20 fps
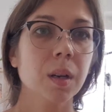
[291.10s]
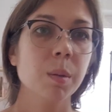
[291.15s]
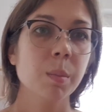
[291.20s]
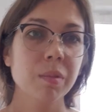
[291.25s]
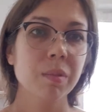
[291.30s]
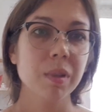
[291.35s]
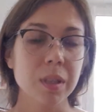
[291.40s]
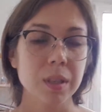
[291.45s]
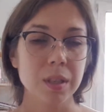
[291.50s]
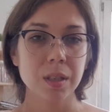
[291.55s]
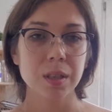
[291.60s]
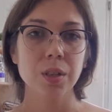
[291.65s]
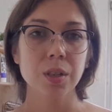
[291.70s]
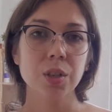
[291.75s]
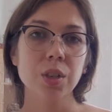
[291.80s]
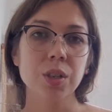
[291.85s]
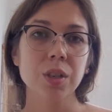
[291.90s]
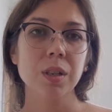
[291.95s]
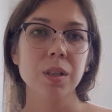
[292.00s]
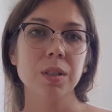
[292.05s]
Plus,
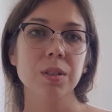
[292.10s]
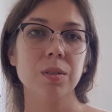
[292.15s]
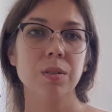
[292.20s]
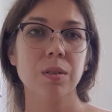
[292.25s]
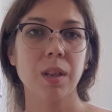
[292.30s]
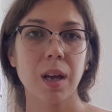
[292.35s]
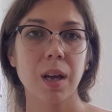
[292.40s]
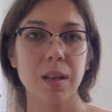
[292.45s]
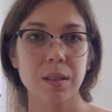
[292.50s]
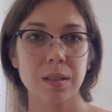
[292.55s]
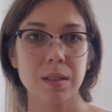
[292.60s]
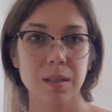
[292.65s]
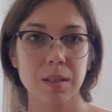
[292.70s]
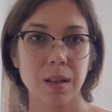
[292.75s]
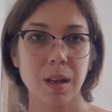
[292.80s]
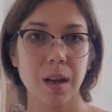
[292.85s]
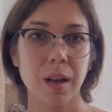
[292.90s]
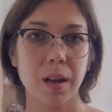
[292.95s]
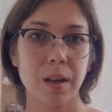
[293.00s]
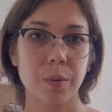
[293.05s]
additionally to that,
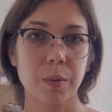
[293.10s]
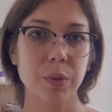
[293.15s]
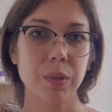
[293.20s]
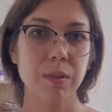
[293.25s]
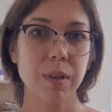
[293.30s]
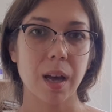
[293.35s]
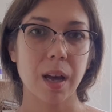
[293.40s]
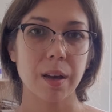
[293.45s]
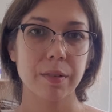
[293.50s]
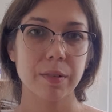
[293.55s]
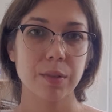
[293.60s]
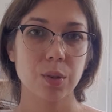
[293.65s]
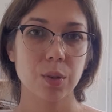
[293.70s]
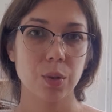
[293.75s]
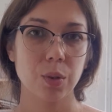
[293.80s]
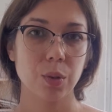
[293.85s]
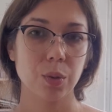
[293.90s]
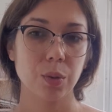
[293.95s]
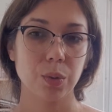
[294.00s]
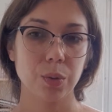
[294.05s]
I will have
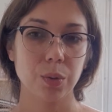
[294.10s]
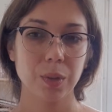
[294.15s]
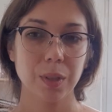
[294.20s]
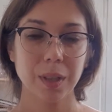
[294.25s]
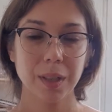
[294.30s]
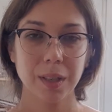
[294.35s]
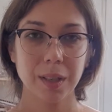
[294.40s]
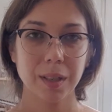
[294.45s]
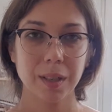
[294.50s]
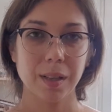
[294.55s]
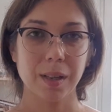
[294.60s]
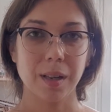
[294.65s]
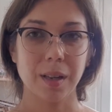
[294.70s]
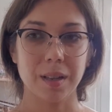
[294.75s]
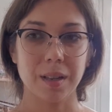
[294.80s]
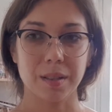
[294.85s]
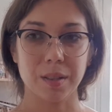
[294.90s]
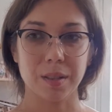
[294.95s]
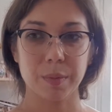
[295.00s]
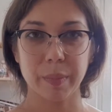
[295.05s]
to
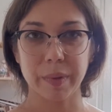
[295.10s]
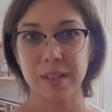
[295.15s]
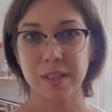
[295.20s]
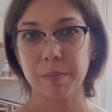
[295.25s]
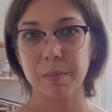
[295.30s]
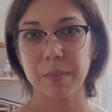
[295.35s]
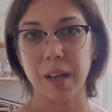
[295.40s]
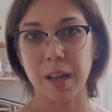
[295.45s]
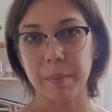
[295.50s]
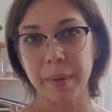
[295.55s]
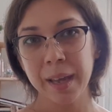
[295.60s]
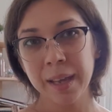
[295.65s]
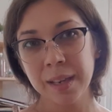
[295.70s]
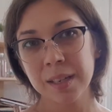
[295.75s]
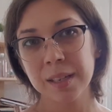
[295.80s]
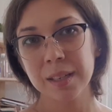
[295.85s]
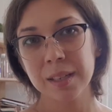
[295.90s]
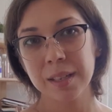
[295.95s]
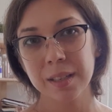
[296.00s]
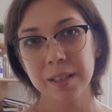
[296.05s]
spend some time
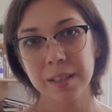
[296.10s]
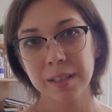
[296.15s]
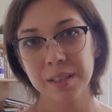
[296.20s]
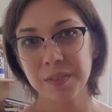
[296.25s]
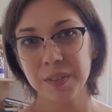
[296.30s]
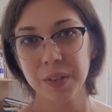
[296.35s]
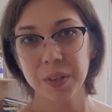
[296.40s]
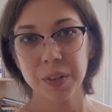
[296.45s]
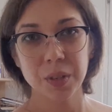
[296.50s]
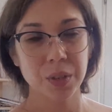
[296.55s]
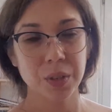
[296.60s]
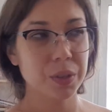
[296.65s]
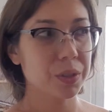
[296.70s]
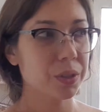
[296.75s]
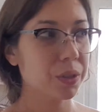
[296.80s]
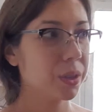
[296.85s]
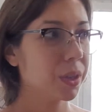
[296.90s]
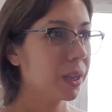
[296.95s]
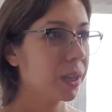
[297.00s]
editing this video.